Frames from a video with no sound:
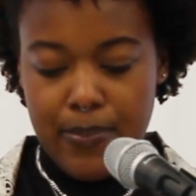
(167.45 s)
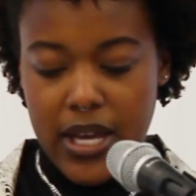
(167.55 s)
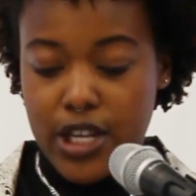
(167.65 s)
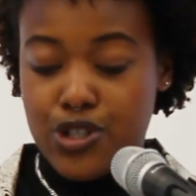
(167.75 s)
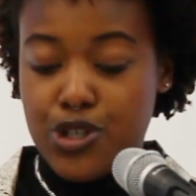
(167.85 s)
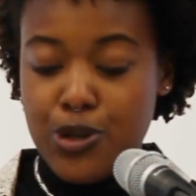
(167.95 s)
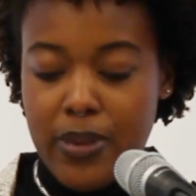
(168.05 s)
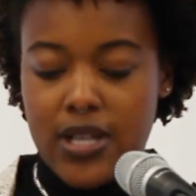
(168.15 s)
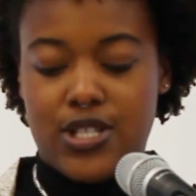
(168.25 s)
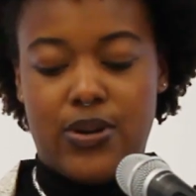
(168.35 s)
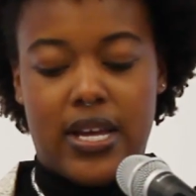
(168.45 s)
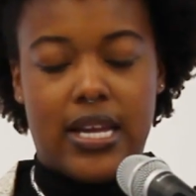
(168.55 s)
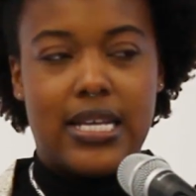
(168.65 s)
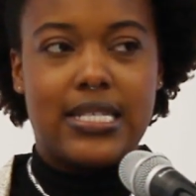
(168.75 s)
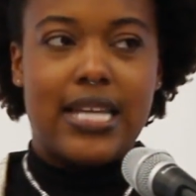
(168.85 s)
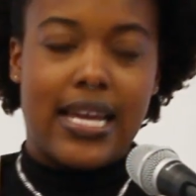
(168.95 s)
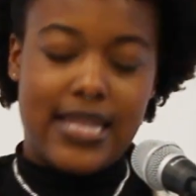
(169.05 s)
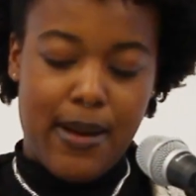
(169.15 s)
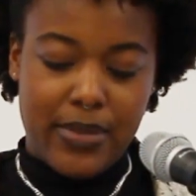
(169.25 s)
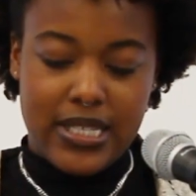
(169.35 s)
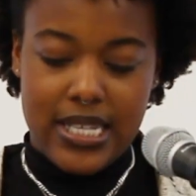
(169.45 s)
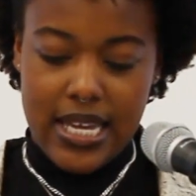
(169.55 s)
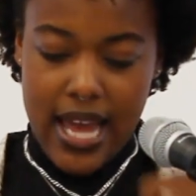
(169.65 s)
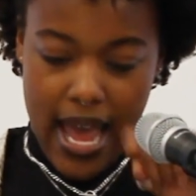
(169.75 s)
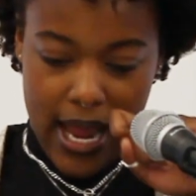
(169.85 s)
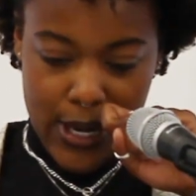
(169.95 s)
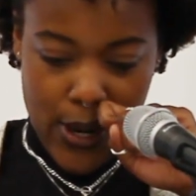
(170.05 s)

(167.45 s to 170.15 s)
being a true Bostonian is taking the MBTA,